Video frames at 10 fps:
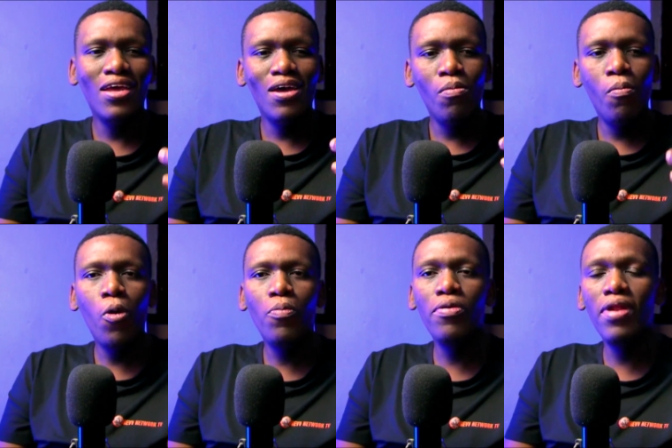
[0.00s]

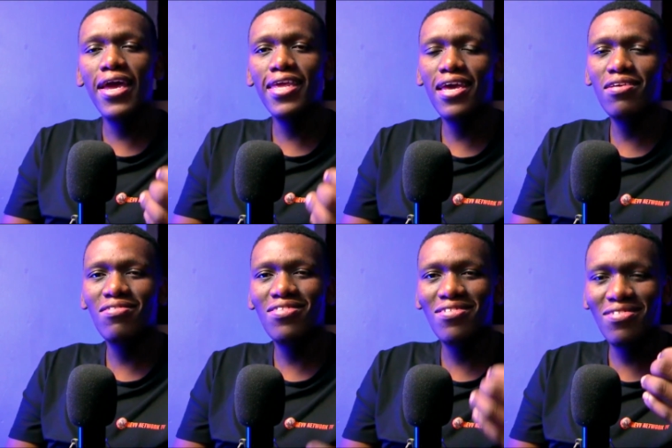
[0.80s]
popular
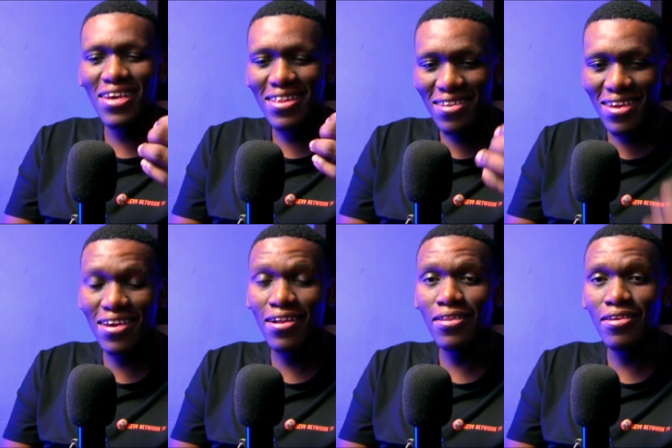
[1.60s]
gangsters get
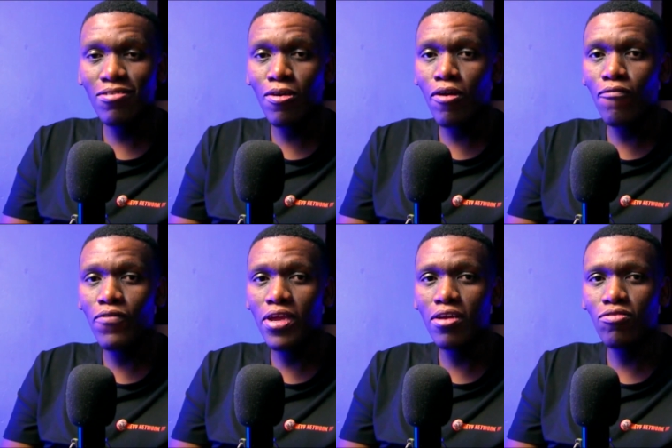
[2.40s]
killed in South
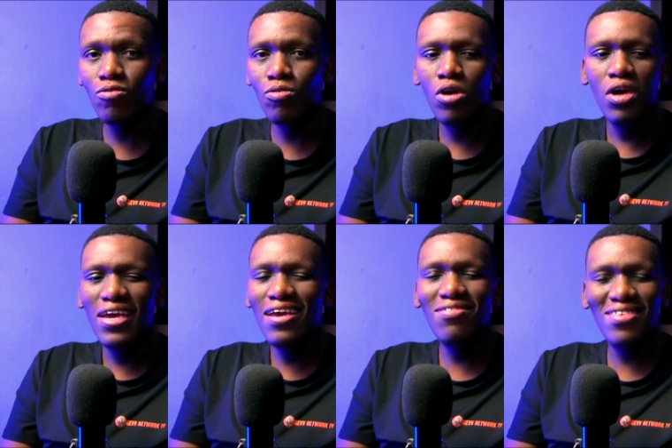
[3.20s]
Africa. So
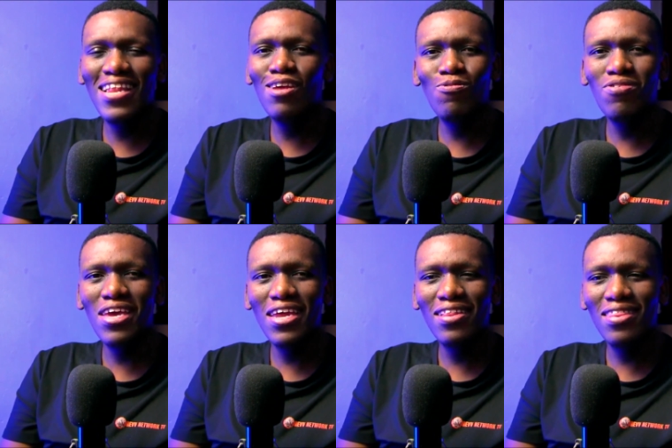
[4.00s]
it's clear to say
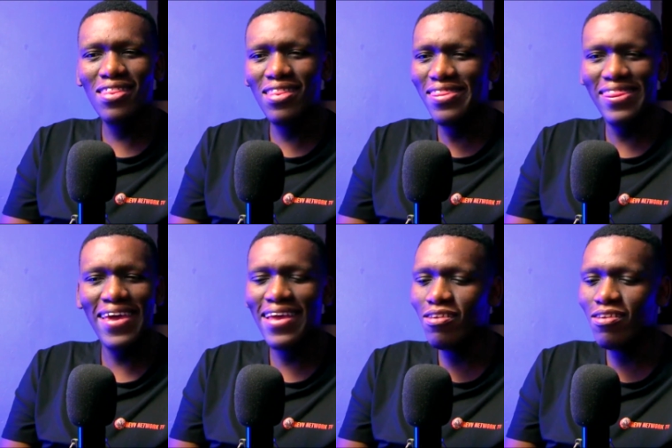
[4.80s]
that there is